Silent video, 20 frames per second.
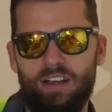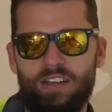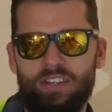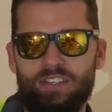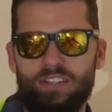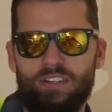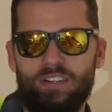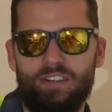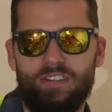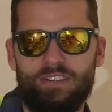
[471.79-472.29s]

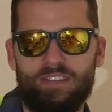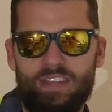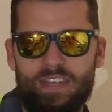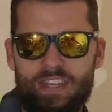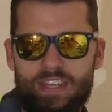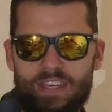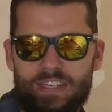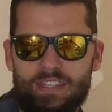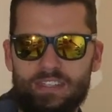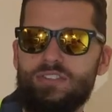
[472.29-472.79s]

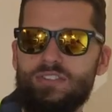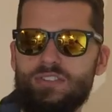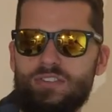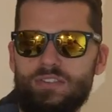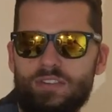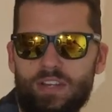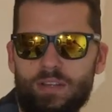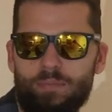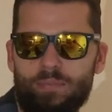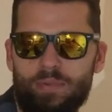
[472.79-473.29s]
urethane
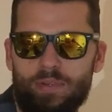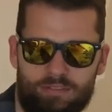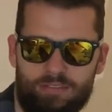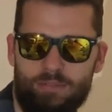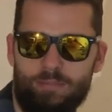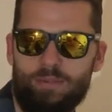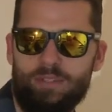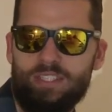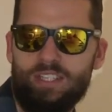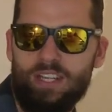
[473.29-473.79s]
strip for
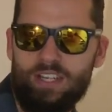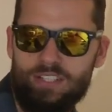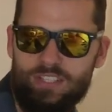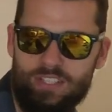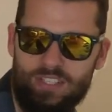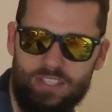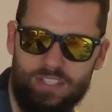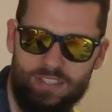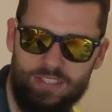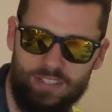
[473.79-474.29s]

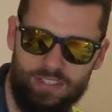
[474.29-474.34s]
protection,